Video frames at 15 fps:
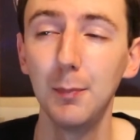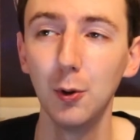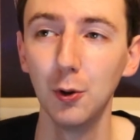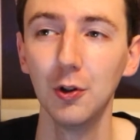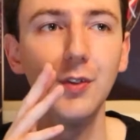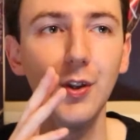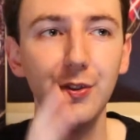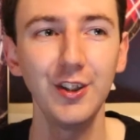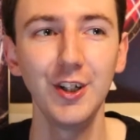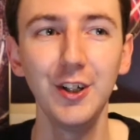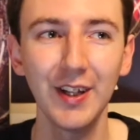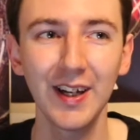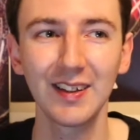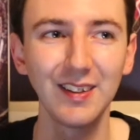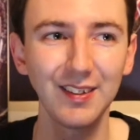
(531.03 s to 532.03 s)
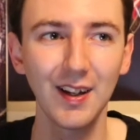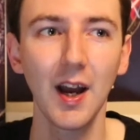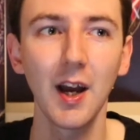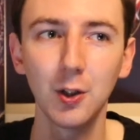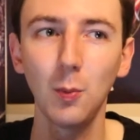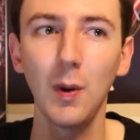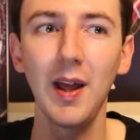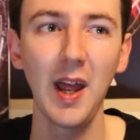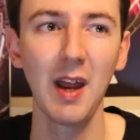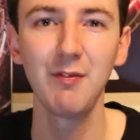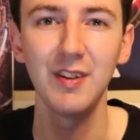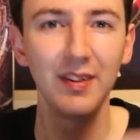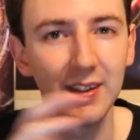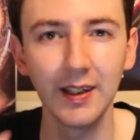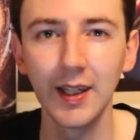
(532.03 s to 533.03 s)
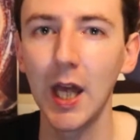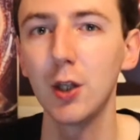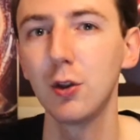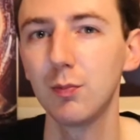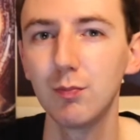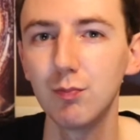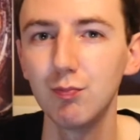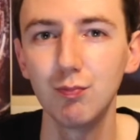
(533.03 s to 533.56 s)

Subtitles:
But the third act is kind of where everything gets